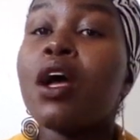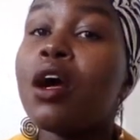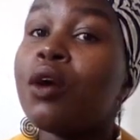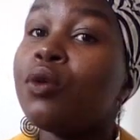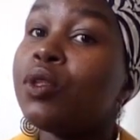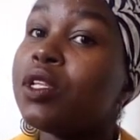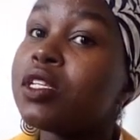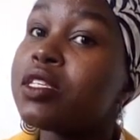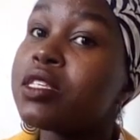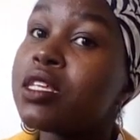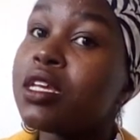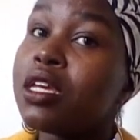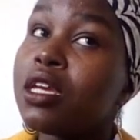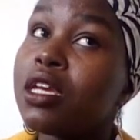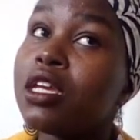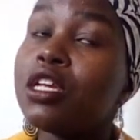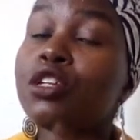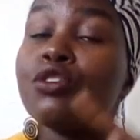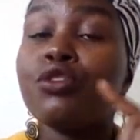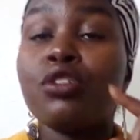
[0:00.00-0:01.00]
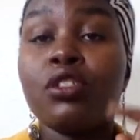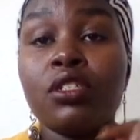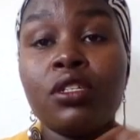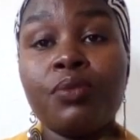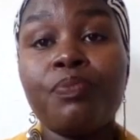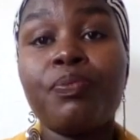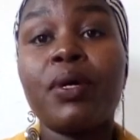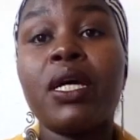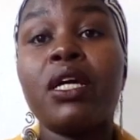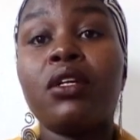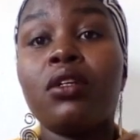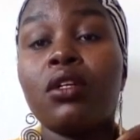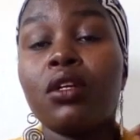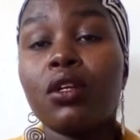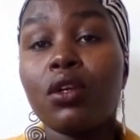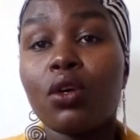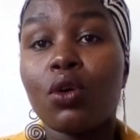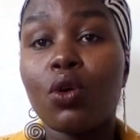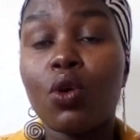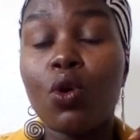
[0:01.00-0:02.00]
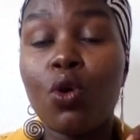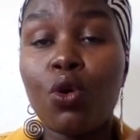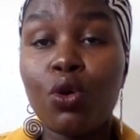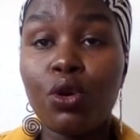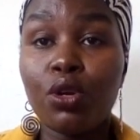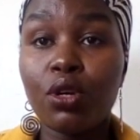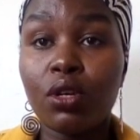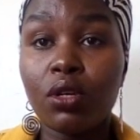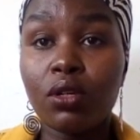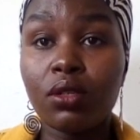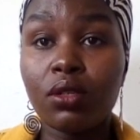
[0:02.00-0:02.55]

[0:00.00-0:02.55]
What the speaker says: I will say it should depend on